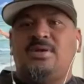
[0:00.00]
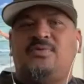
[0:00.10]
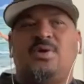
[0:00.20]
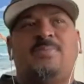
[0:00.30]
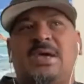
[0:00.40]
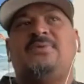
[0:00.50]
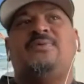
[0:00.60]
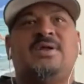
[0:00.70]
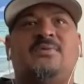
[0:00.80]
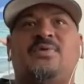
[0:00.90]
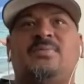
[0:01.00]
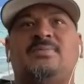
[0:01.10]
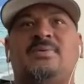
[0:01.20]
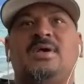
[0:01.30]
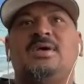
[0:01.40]
If you're benefiting
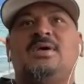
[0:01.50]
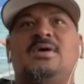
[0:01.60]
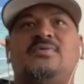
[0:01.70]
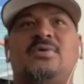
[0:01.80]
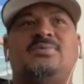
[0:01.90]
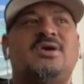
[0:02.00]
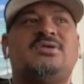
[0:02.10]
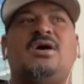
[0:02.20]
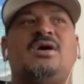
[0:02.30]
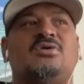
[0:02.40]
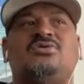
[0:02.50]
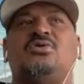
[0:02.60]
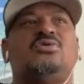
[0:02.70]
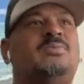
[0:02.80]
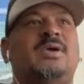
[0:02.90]
from TikTok or
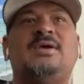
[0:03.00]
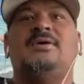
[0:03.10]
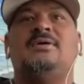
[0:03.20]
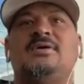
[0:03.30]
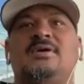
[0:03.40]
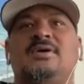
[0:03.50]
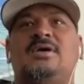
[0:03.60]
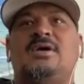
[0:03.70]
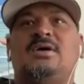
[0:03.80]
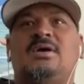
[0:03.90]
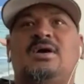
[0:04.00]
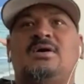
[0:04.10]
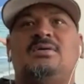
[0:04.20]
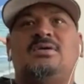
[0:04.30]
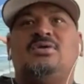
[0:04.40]
social media,
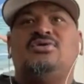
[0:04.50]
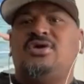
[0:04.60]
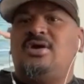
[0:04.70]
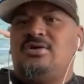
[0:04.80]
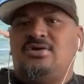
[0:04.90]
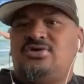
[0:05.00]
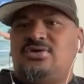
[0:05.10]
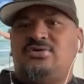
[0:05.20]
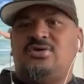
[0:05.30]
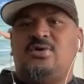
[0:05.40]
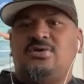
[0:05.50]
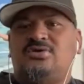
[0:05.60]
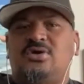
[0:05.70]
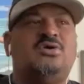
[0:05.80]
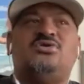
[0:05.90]
share
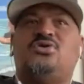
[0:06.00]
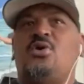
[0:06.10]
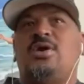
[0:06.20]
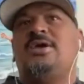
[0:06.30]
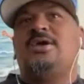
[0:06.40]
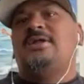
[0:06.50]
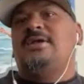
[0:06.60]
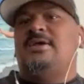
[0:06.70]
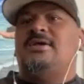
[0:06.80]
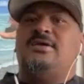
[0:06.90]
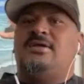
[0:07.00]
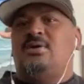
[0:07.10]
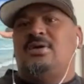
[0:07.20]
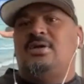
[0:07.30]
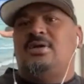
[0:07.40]
your story, and
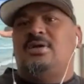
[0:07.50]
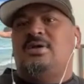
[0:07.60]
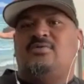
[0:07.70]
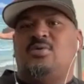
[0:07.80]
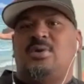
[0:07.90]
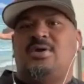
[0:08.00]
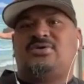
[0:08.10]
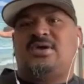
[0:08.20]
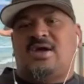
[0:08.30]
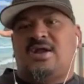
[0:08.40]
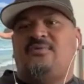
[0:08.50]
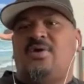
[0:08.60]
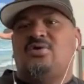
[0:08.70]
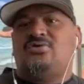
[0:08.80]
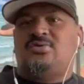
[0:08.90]
everyone else can kind of
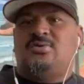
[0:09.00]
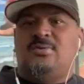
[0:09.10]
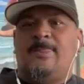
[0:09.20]
follow suit.